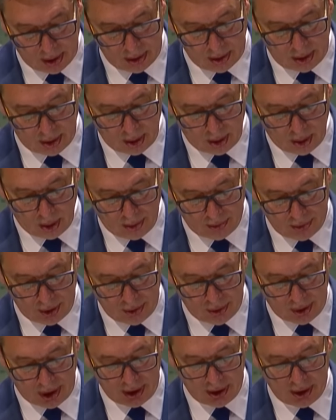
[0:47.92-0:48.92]
the law of the
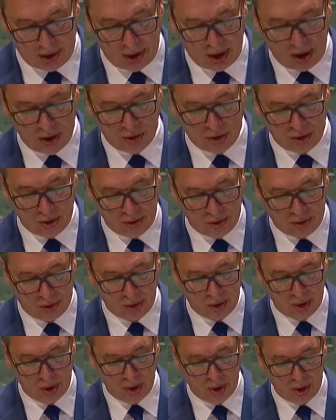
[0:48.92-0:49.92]
United Nations
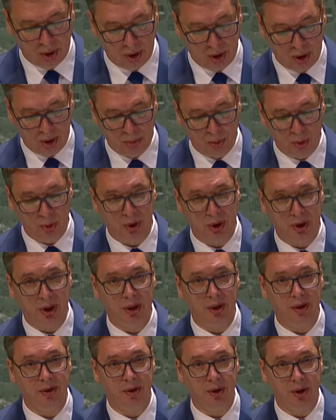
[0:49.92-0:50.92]
and, more than
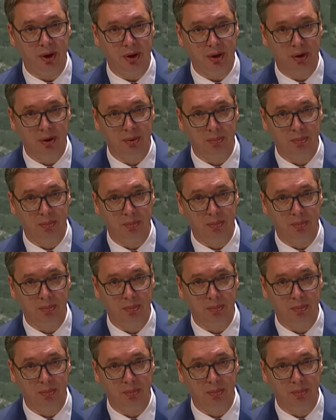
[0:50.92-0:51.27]
anything,